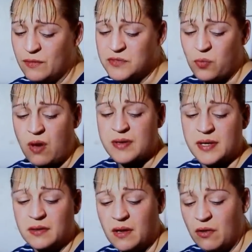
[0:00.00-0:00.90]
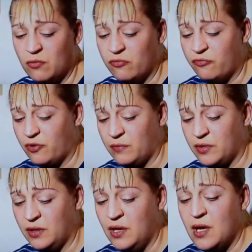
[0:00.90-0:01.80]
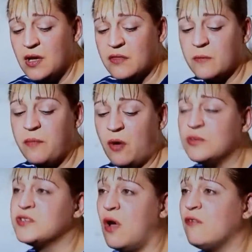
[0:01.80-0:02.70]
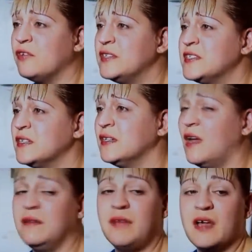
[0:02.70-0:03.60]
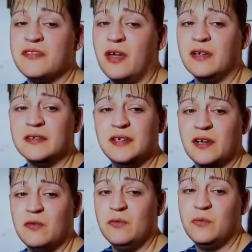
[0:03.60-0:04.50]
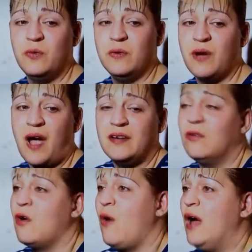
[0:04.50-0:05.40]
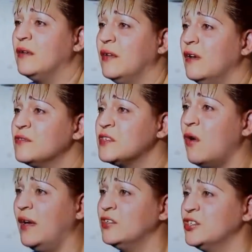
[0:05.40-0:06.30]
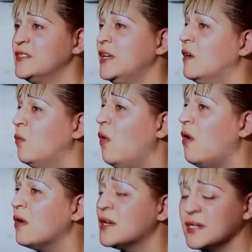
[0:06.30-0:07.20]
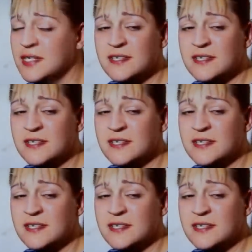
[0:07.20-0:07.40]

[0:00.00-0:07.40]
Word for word: I was walking home from the, the post office, and i I thought, you know. I don't go out enough, so I should take a walk.